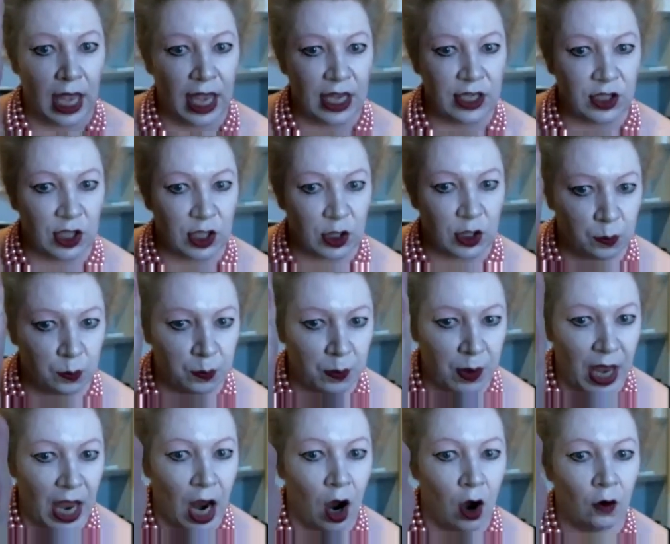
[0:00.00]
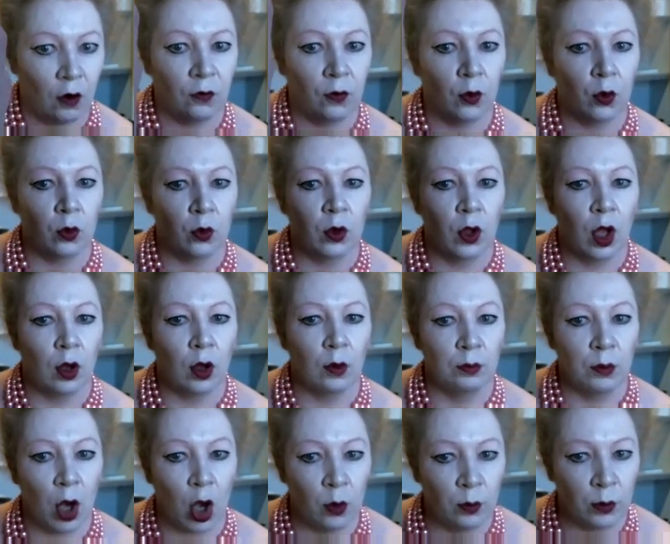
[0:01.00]
as this powerful
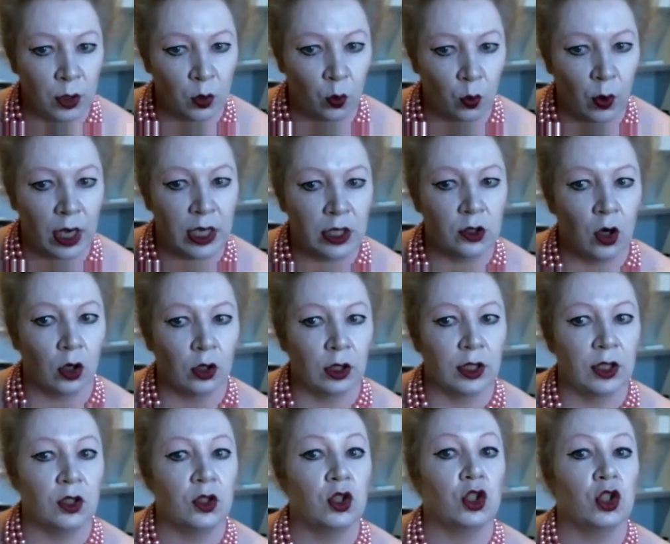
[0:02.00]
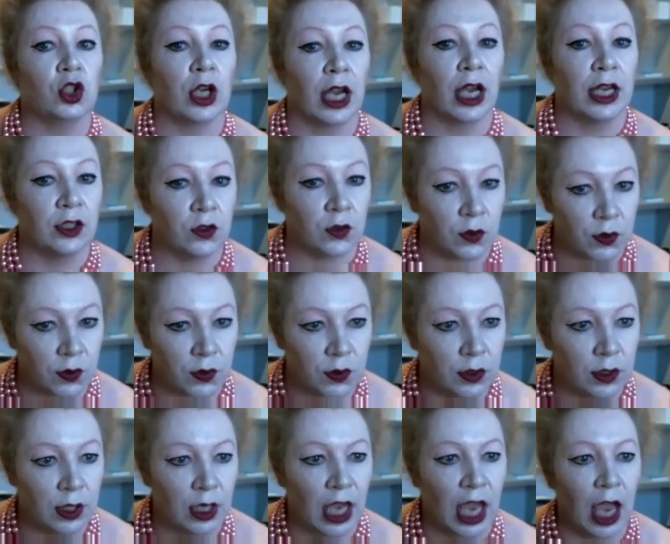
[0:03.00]
moment where knowledge changes